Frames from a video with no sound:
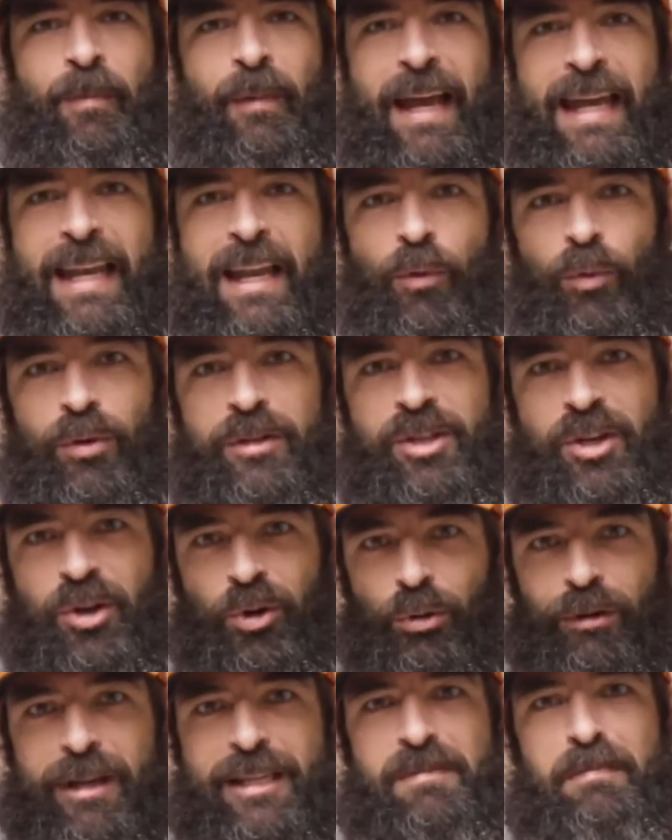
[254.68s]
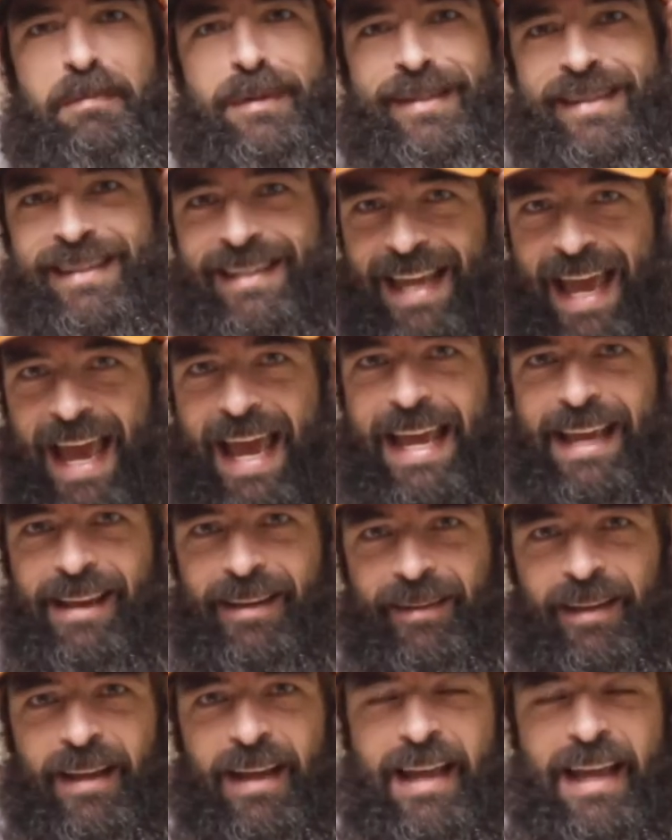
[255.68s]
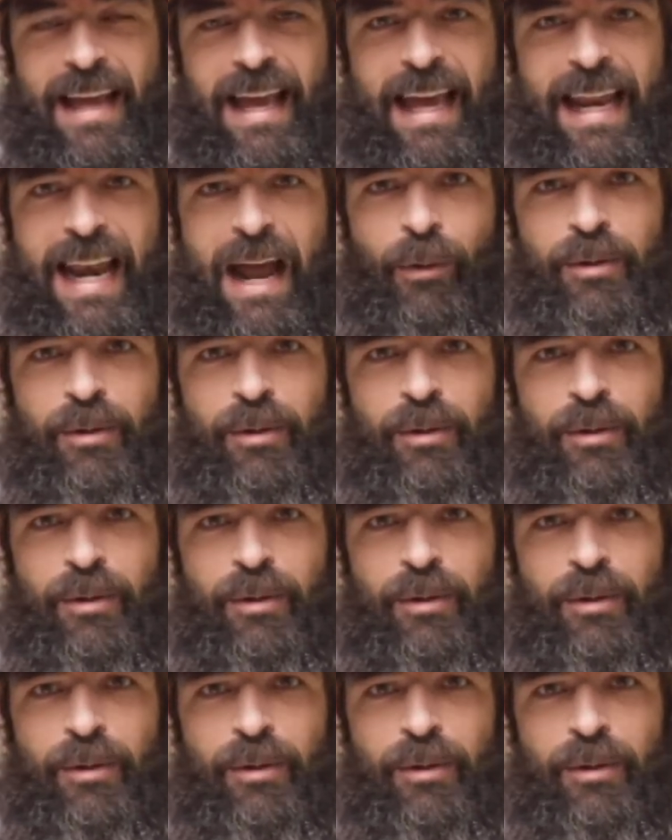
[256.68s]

And it was Christmas Day. And